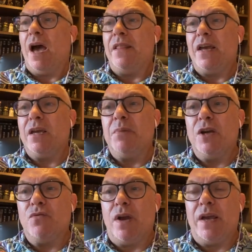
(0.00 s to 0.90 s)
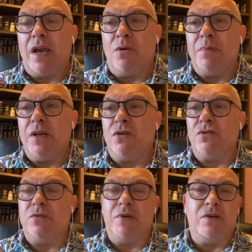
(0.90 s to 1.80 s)
And they can be a great help in
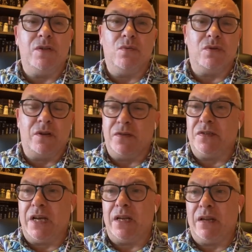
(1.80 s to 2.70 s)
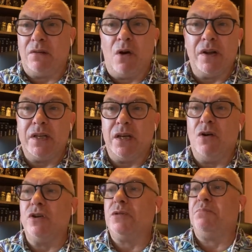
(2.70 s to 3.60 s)
contributing toward, as I said, holiday
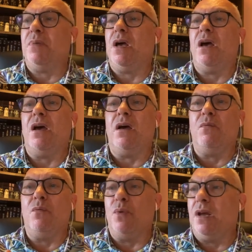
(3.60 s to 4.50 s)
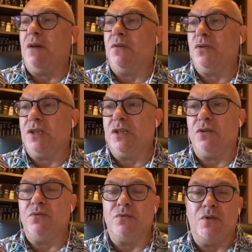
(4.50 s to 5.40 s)
costs when you have an
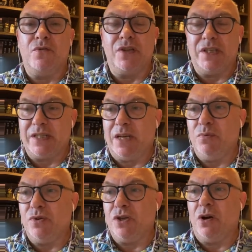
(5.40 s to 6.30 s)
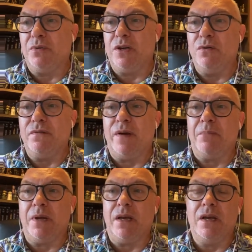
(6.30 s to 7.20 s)
autistic or disabled child in your
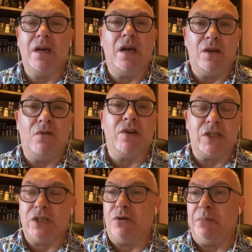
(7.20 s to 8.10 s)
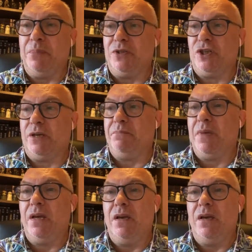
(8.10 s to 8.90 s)
family and you're on a tight budget.